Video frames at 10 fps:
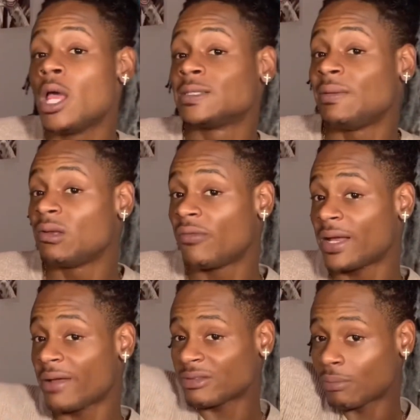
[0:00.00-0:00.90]
See you notified
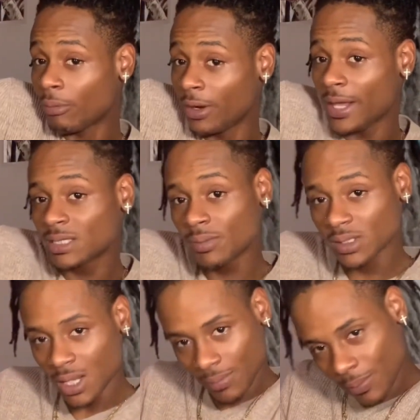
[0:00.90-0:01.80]
every some pretty ass bitch
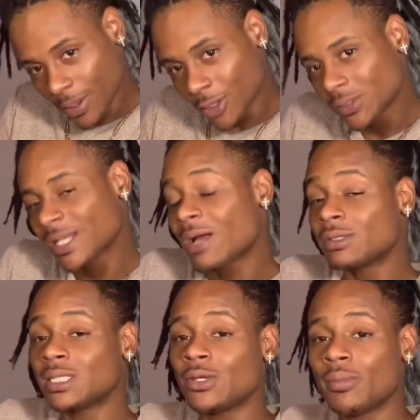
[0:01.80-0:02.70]
like me post, and I will
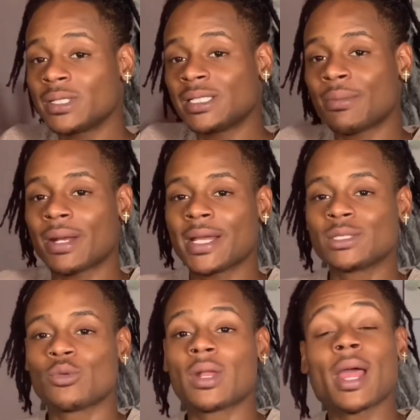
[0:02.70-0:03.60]
see you bitches in my next
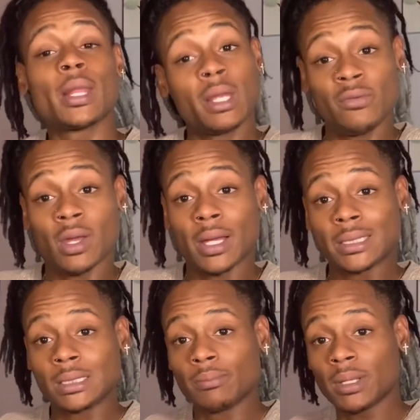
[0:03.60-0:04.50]
one. I love you
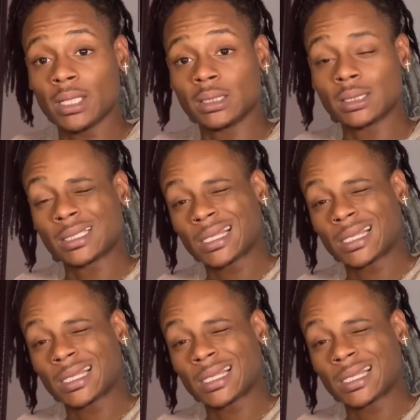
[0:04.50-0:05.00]
guys. Peace.